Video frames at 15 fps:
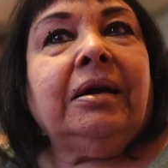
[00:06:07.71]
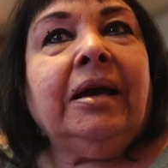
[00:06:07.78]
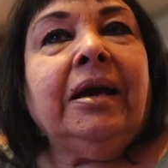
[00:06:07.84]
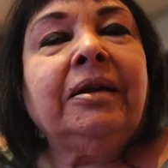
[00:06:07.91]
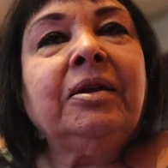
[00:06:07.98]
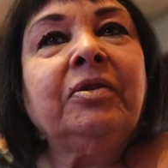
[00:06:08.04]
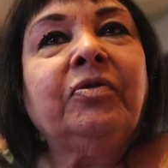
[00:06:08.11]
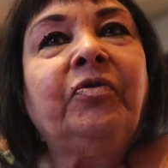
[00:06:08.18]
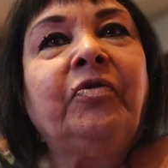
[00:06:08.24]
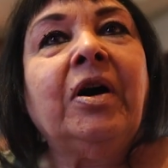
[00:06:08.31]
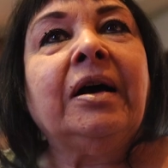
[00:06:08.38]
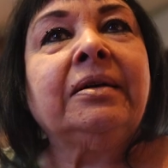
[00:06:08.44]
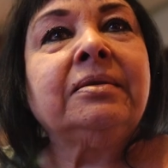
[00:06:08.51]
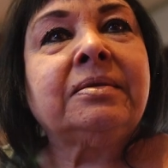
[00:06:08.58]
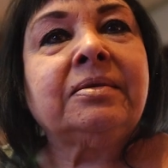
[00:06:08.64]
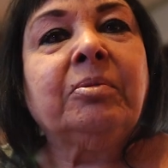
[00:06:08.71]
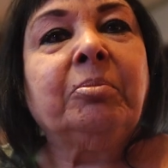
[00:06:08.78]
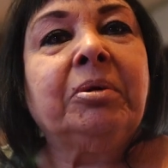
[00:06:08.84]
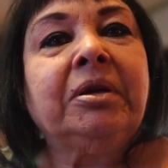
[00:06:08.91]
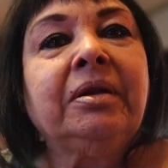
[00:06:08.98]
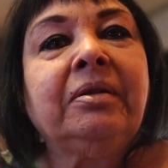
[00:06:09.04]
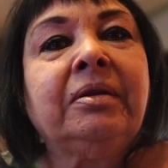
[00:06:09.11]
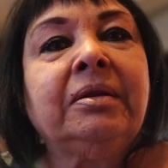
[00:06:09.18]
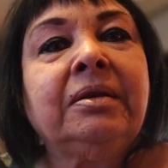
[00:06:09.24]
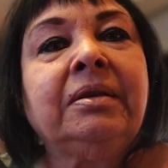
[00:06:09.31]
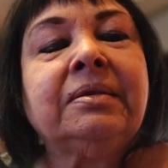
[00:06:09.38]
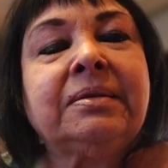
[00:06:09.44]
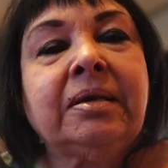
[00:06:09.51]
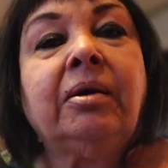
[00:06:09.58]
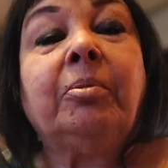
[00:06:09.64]
how do you find somebody that
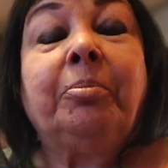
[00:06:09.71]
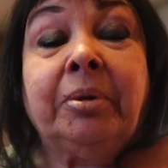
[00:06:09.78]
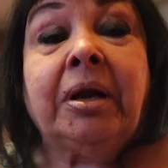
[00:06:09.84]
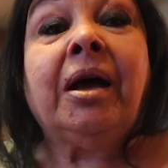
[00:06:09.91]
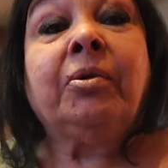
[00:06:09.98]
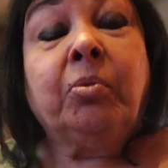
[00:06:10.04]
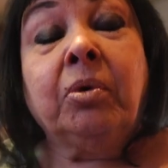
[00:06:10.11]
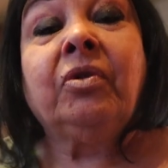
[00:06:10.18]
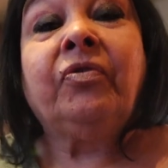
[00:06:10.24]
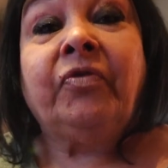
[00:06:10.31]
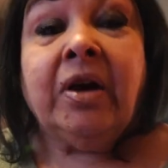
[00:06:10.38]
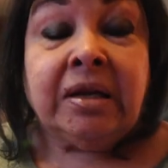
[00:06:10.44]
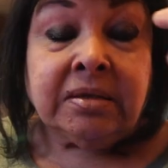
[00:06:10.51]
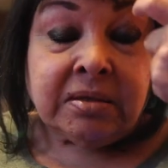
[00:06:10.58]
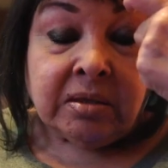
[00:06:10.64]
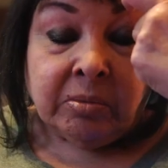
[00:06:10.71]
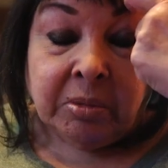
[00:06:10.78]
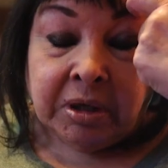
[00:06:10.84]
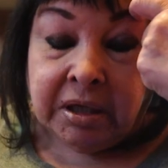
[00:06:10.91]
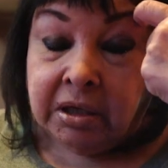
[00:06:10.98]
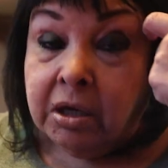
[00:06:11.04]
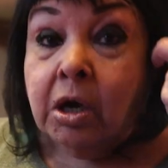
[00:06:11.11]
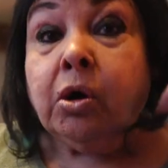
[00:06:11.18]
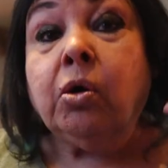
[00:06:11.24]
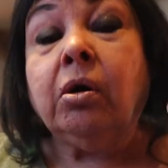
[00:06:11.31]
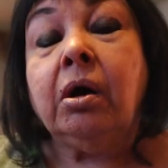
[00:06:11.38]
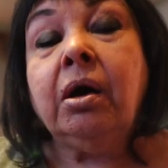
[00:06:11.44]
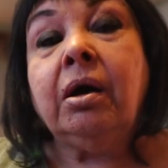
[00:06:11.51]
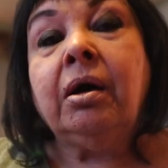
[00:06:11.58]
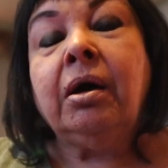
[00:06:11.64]
needs help? But I will find somebody,
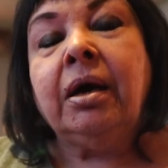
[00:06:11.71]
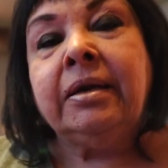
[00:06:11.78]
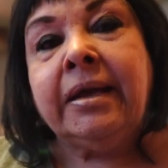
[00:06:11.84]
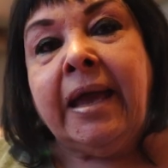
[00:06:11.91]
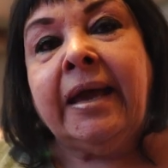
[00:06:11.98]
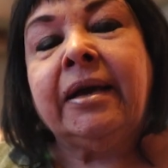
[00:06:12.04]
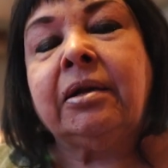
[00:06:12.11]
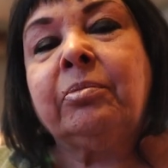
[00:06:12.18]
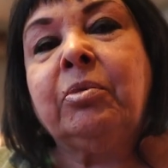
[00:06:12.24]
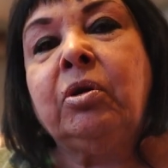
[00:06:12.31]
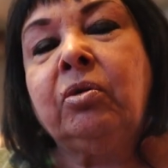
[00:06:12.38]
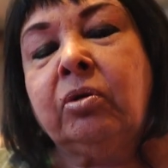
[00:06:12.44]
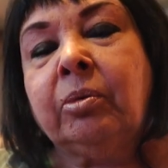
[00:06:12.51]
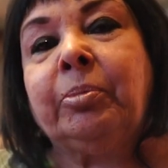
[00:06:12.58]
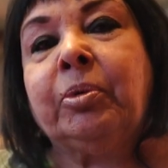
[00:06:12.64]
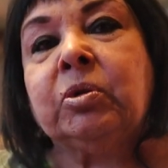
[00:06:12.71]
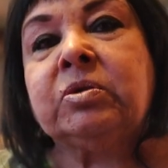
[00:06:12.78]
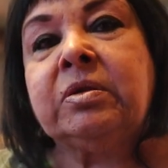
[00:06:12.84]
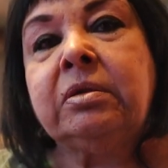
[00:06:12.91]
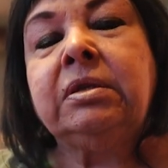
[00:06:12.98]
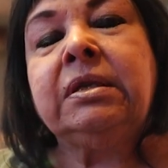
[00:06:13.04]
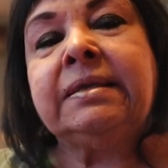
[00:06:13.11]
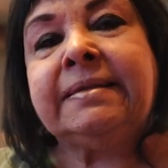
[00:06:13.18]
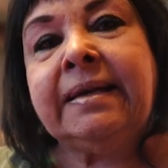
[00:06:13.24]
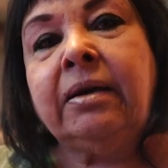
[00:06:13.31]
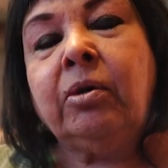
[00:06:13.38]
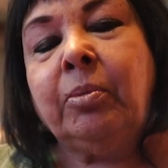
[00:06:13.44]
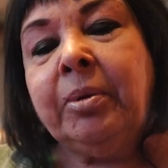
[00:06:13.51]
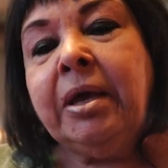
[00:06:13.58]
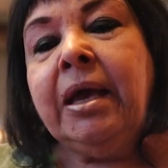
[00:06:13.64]
an animal or a person that needs
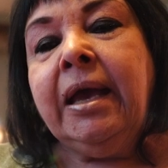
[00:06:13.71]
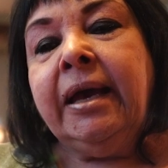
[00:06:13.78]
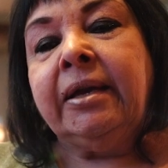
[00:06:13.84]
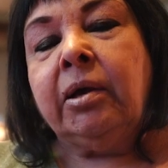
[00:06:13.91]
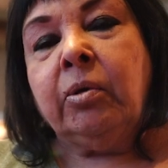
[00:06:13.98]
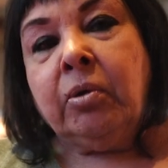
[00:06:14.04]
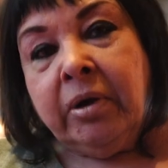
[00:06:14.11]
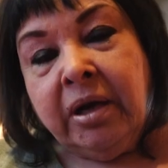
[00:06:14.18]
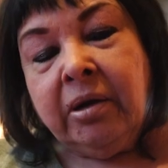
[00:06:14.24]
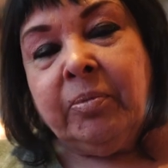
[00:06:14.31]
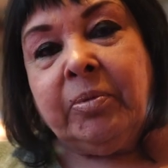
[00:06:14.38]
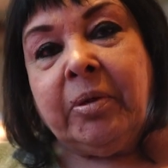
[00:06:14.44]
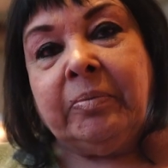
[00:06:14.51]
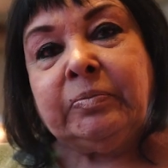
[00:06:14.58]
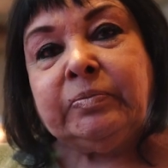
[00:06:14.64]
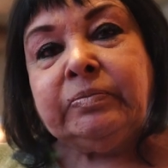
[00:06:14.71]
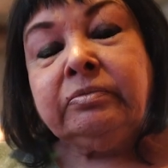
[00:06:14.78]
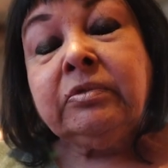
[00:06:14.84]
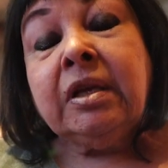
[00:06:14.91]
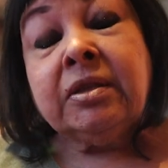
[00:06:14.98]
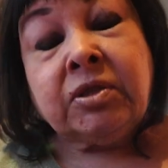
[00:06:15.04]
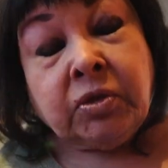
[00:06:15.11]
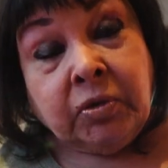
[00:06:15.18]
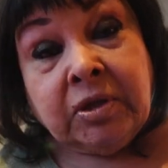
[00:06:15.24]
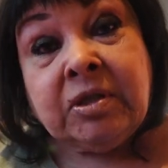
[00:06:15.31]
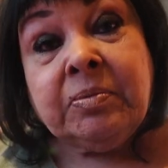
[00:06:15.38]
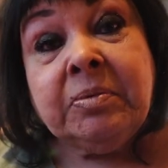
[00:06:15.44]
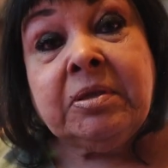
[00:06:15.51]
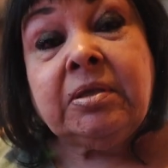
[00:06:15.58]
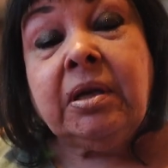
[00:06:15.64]
help, and I will help them. It's
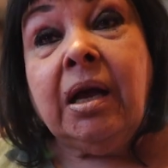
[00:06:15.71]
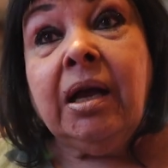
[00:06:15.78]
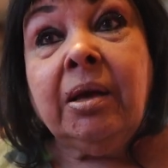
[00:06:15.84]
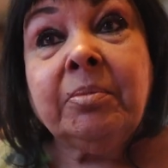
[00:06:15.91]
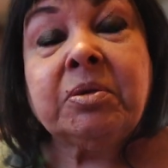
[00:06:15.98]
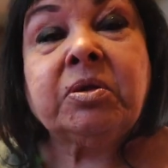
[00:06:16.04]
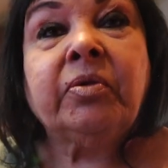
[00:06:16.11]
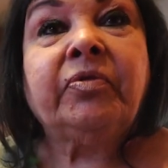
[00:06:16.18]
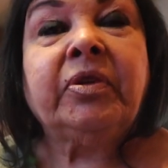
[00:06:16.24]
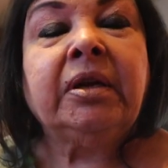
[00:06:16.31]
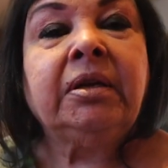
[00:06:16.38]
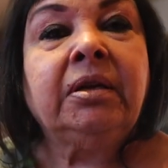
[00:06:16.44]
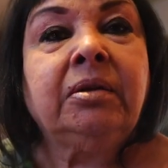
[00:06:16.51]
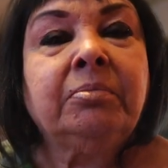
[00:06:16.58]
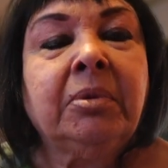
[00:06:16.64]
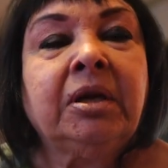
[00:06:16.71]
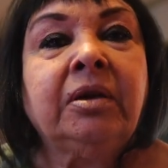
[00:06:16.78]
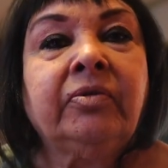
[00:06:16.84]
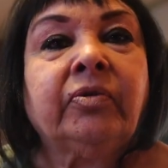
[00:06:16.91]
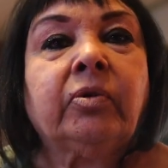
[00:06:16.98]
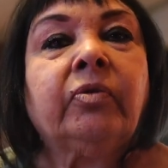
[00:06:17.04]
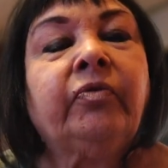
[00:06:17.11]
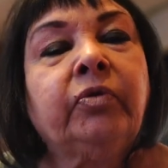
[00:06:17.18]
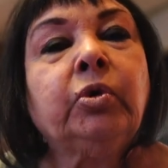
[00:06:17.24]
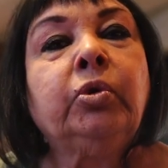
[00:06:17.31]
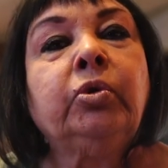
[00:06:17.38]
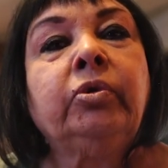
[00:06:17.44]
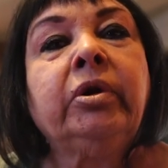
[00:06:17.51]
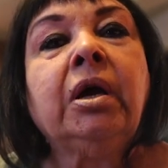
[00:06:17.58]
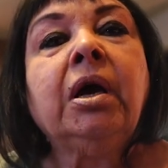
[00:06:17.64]
Christmas time, so if they need money for
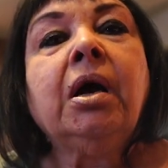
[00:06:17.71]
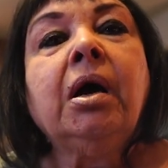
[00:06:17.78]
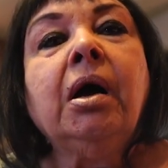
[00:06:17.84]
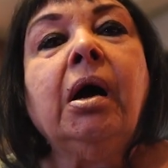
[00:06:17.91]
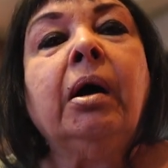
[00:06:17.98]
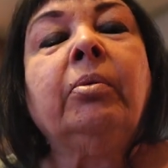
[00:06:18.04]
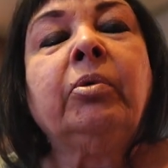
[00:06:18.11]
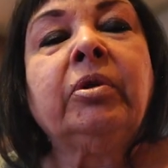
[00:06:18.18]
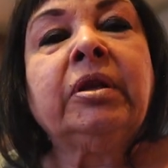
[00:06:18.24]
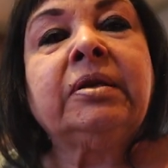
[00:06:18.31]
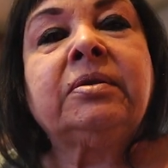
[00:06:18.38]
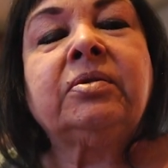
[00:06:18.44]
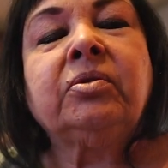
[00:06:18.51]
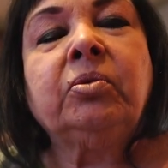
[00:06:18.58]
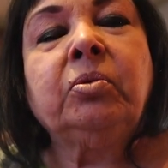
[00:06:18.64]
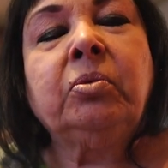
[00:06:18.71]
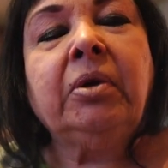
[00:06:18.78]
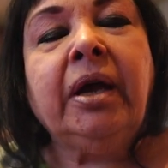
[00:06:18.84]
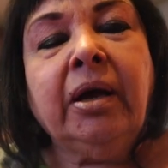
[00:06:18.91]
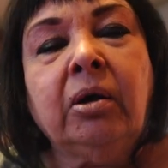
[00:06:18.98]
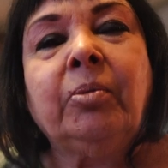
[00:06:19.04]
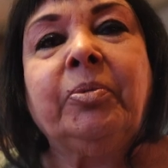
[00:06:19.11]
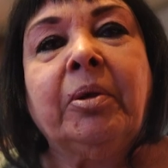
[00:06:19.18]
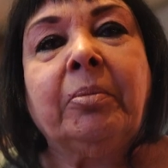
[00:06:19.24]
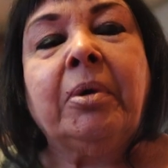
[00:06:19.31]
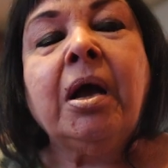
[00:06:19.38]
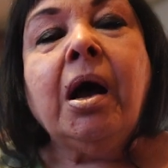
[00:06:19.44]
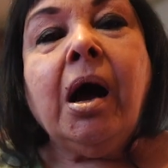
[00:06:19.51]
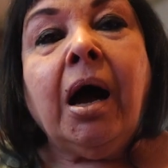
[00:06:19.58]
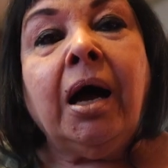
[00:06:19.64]
food, I'm willing to help them.
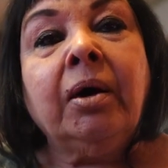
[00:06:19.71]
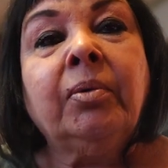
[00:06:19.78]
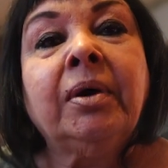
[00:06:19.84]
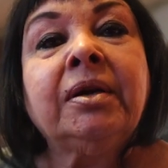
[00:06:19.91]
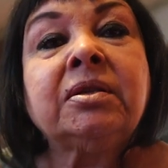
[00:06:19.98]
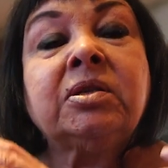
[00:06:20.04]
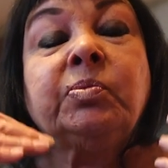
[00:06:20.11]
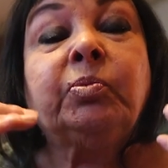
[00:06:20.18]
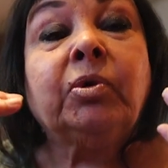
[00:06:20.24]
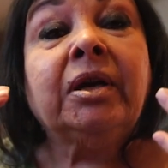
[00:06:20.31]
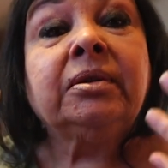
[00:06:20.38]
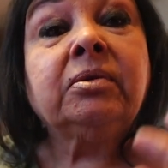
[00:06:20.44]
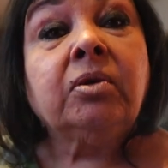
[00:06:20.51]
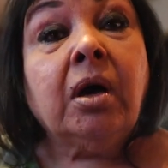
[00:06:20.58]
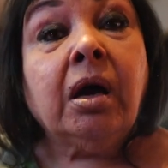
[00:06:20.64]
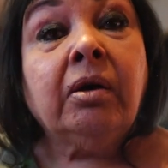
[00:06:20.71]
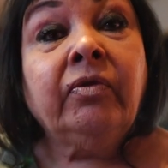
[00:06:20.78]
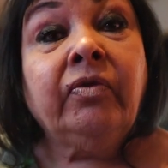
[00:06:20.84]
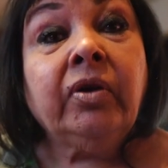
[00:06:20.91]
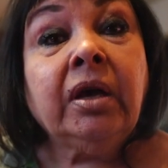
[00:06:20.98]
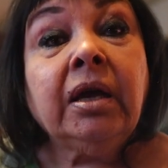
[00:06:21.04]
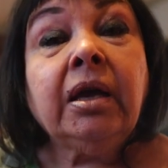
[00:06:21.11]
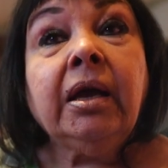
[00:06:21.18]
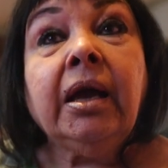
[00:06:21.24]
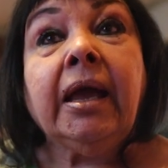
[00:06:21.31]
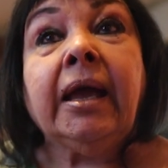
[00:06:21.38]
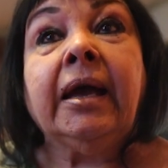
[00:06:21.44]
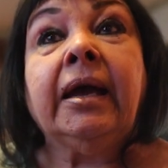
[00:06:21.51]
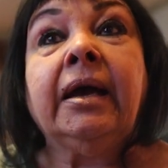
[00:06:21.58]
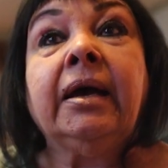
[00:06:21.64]
I want to spread love
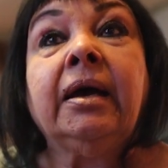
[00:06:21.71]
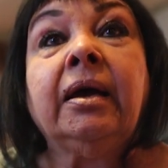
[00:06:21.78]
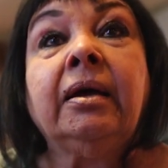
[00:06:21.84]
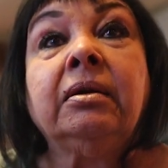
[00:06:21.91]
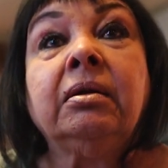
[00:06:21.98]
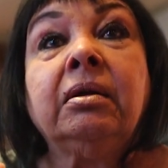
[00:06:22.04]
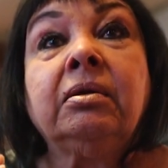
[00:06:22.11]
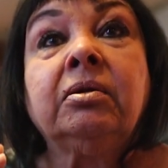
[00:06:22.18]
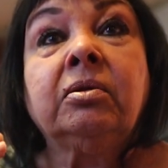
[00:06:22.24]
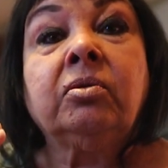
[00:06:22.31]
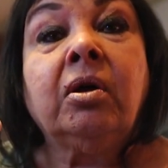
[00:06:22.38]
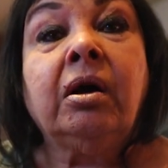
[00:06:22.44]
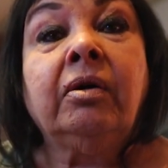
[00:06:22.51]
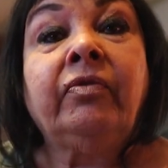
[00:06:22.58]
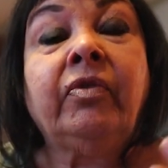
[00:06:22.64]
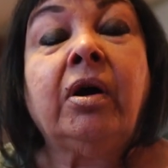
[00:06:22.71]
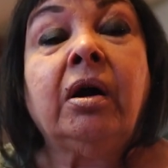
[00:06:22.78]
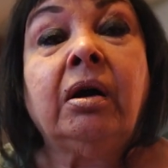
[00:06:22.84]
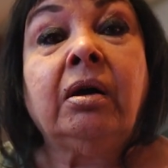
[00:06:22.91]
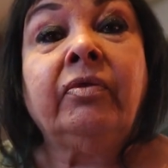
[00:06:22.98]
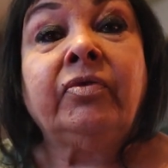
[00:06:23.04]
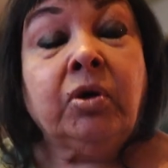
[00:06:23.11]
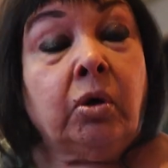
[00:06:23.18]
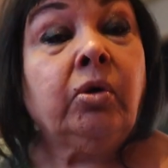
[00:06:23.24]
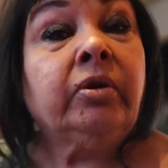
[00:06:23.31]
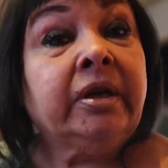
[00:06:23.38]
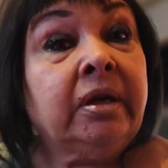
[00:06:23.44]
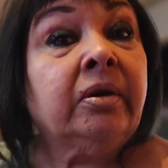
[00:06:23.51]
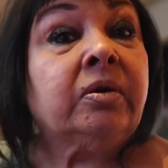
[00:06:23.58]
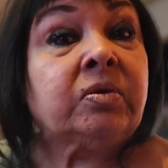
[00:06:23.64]
and the love of the
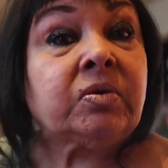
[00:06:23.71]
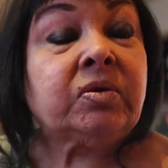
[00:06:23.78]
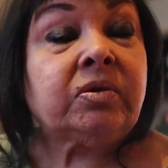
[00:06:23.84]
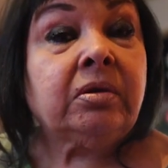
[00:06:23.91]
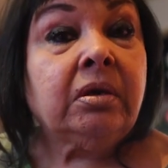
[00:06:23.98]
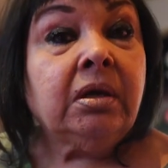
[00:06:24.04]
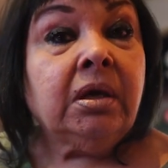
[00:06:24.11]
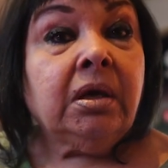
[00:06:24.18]
Holy Ghost.